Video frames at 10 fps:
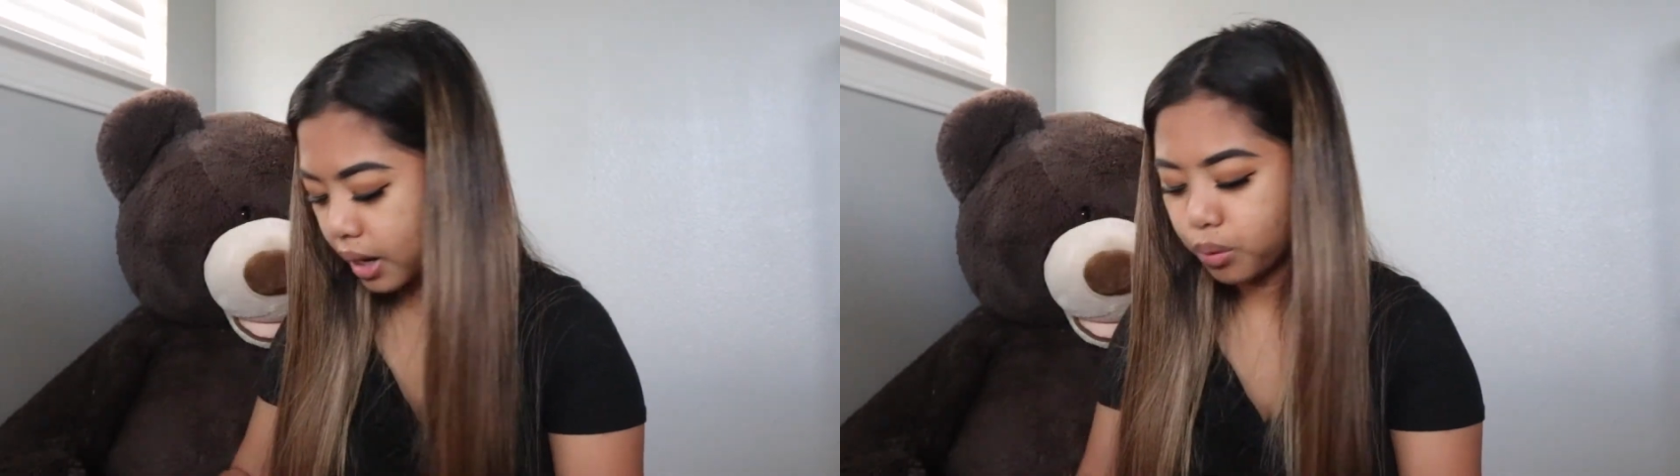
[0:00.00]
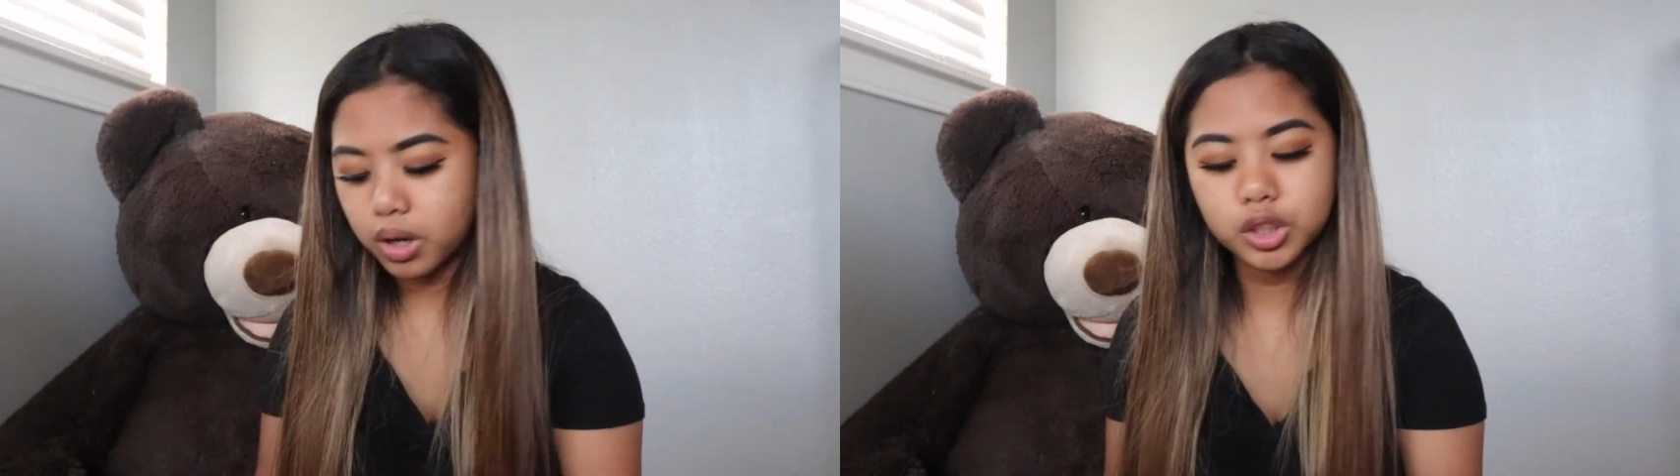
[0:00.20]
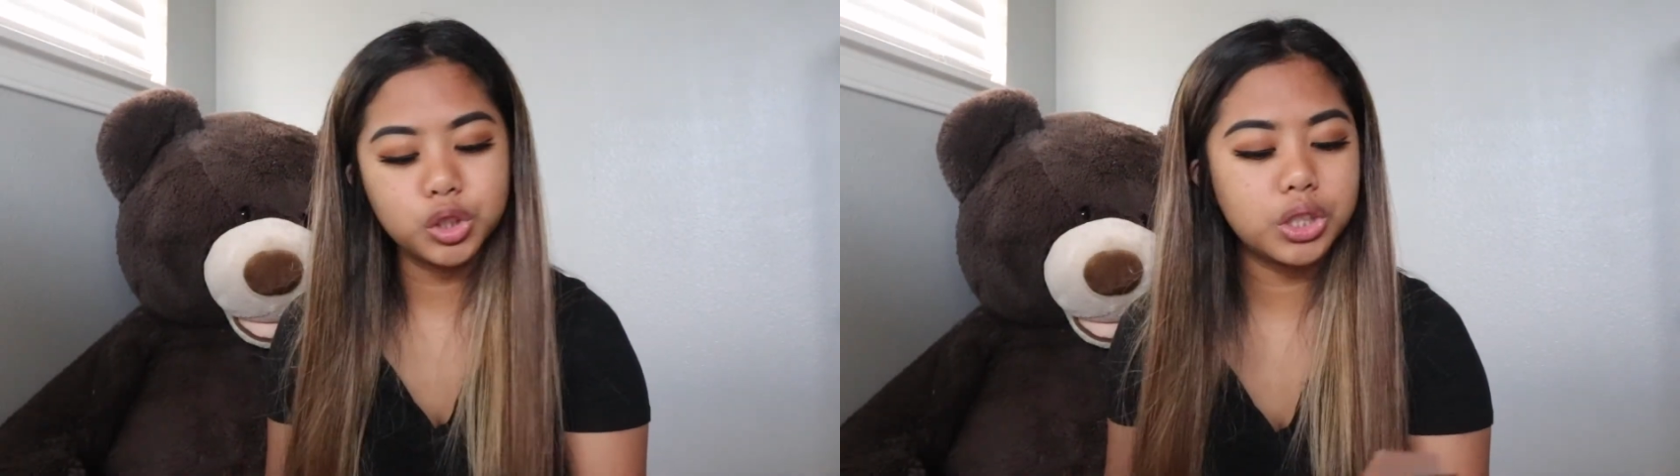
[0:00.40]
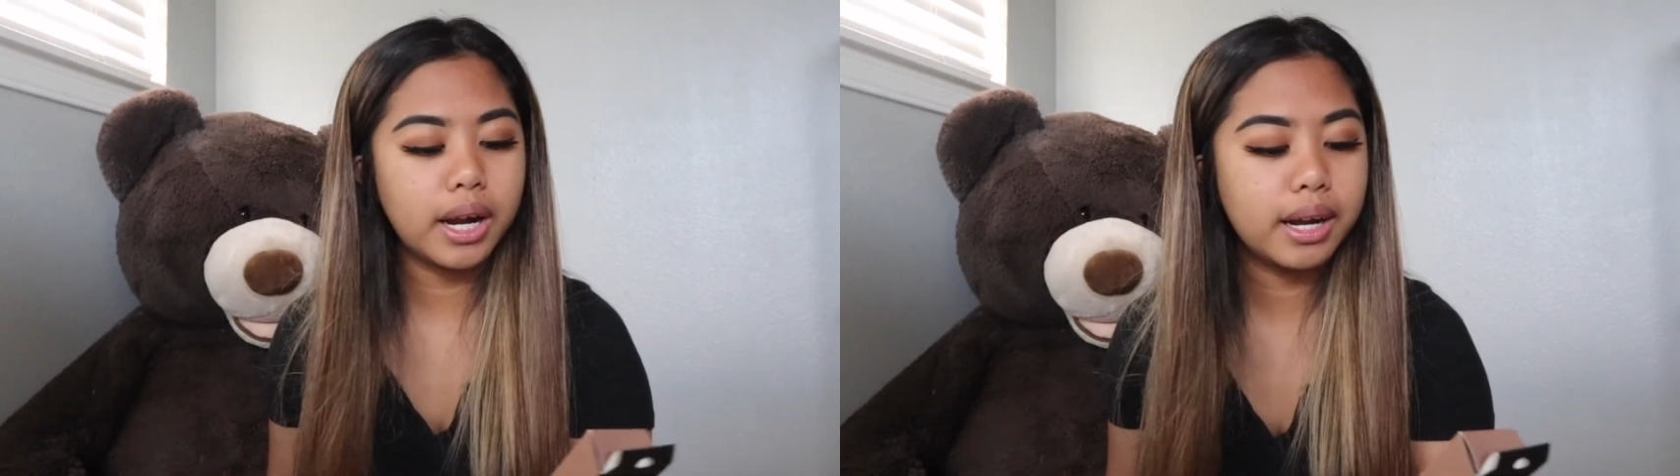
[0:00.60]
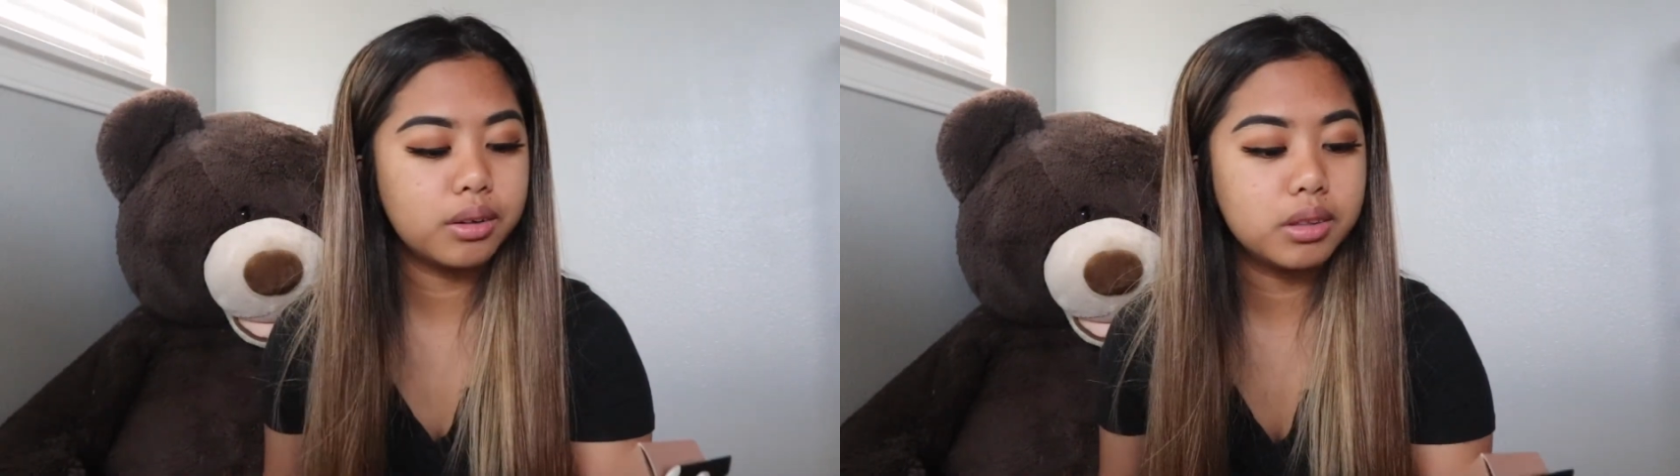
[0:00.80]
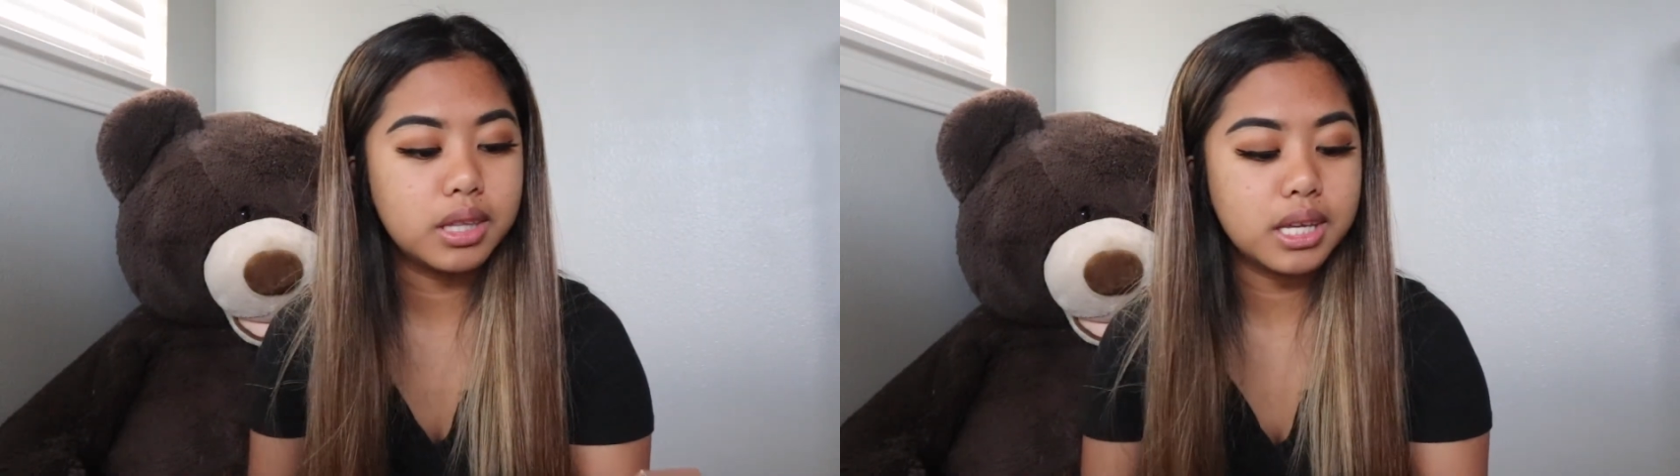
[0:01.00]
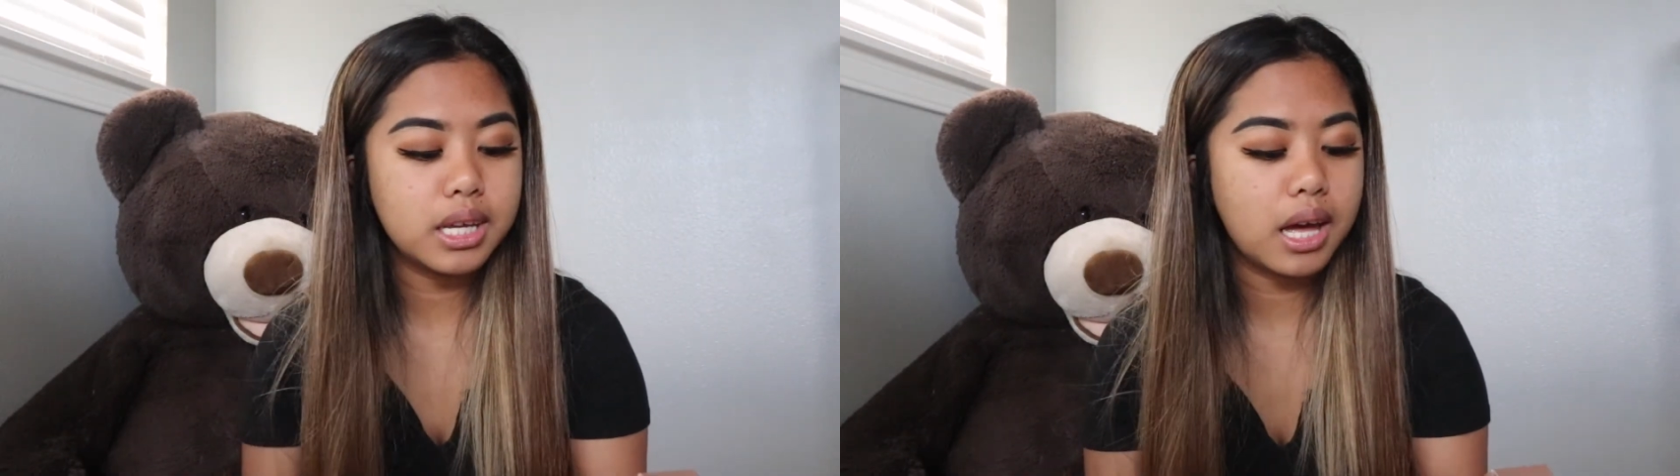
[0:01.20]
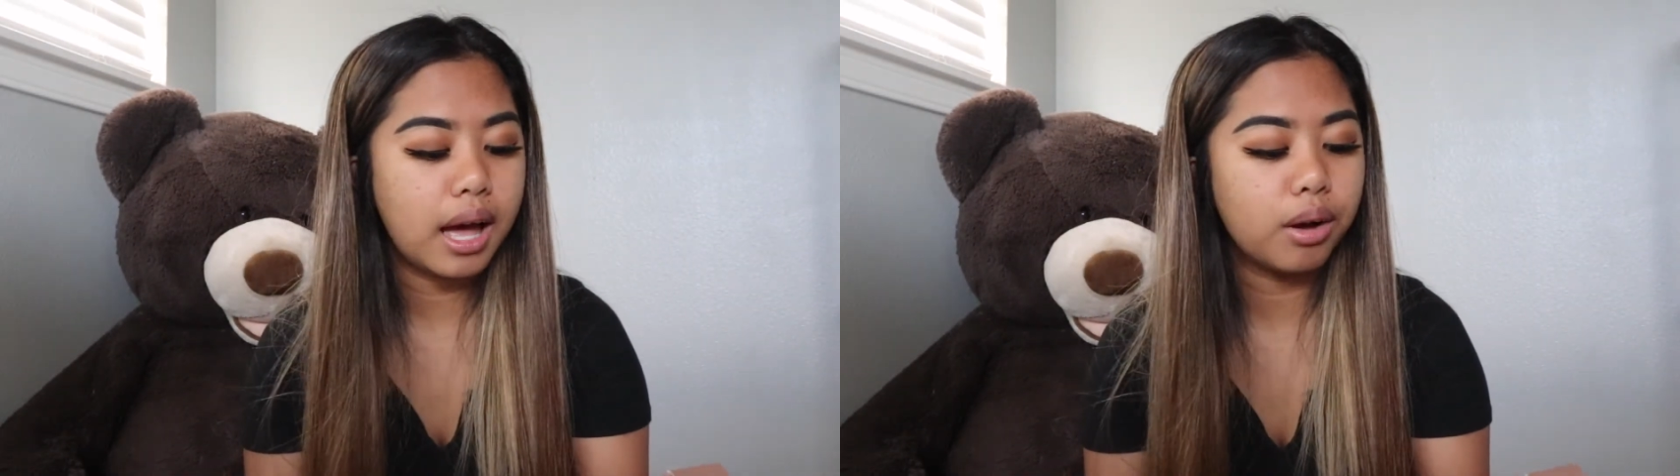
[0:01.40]
I wanted to try out
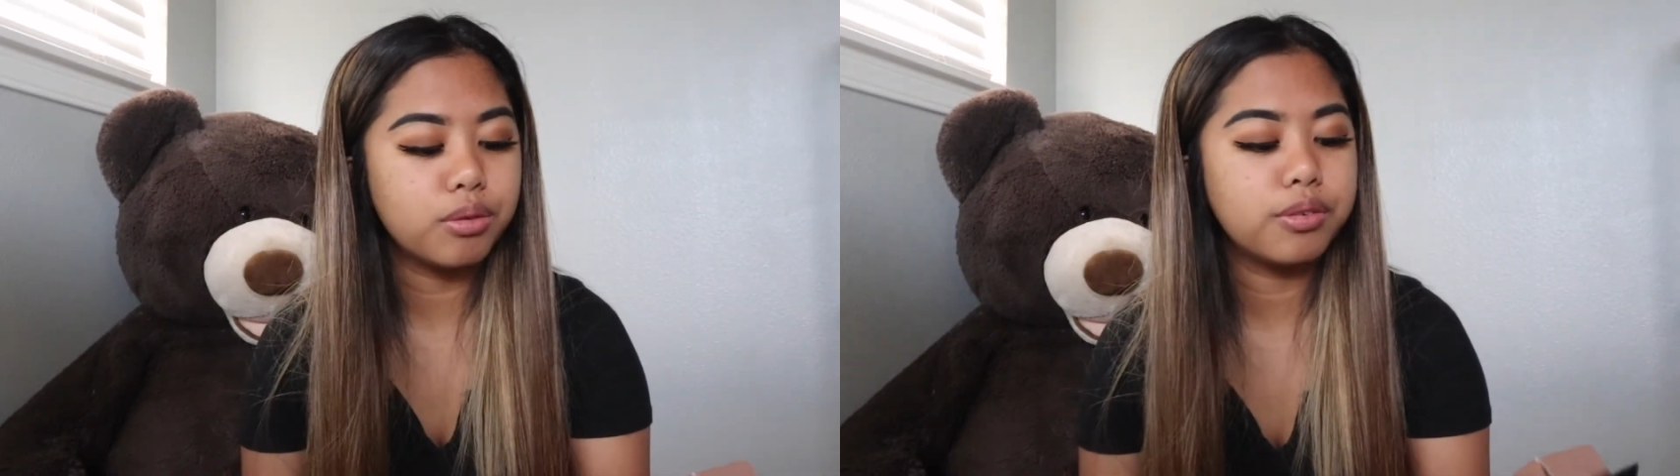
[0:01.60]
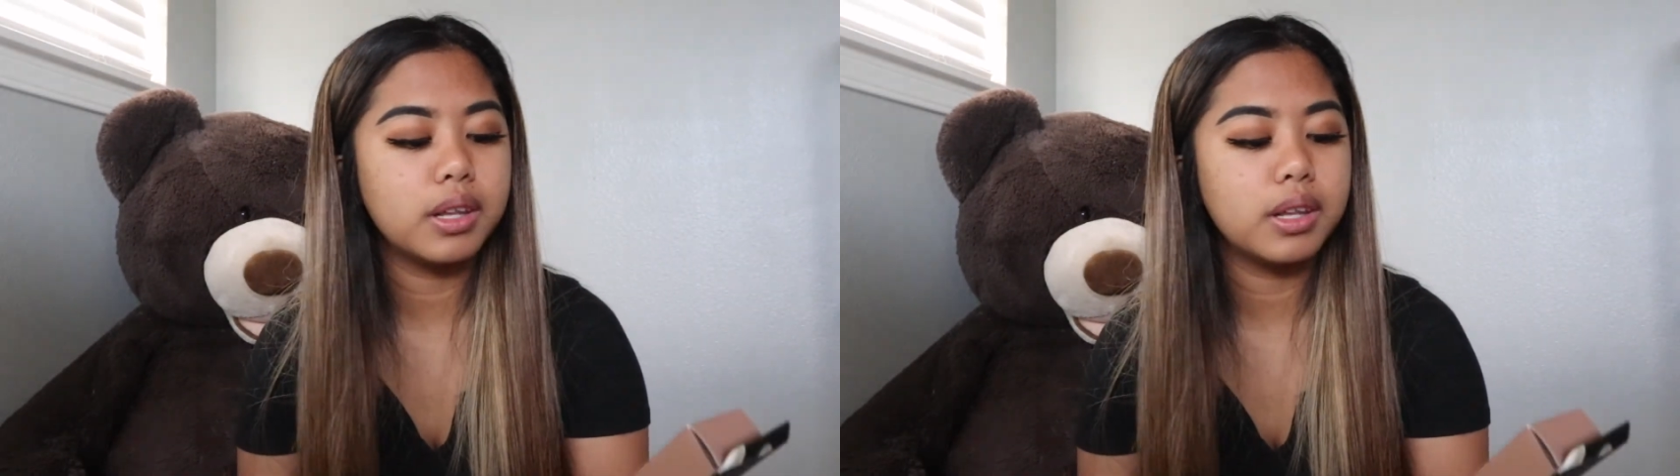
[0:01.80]
the e.l.f.